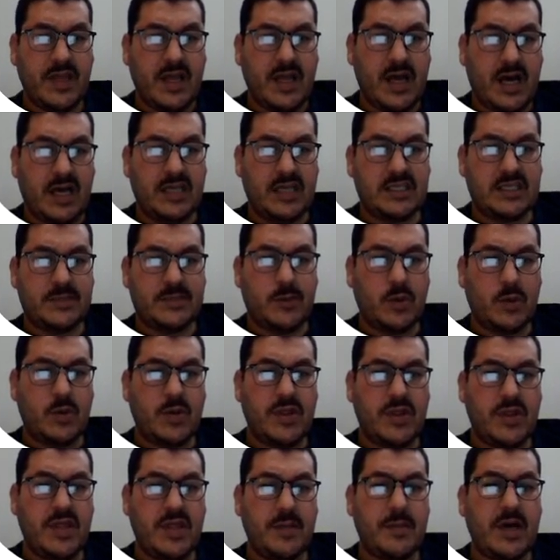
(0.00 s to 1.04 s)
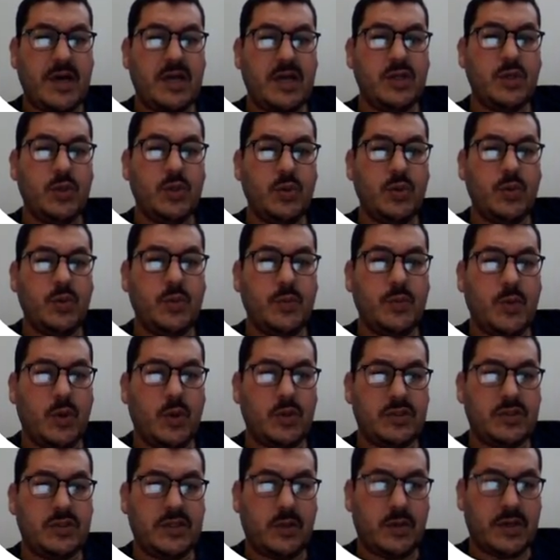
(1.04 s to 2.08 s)
I spoke with the man who
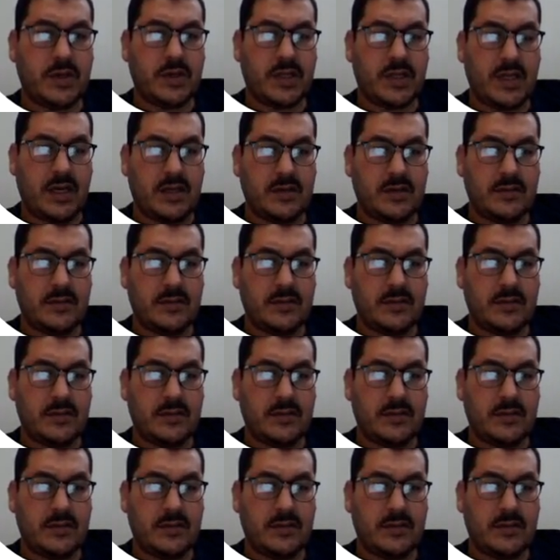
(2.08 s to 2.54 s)
bought our car.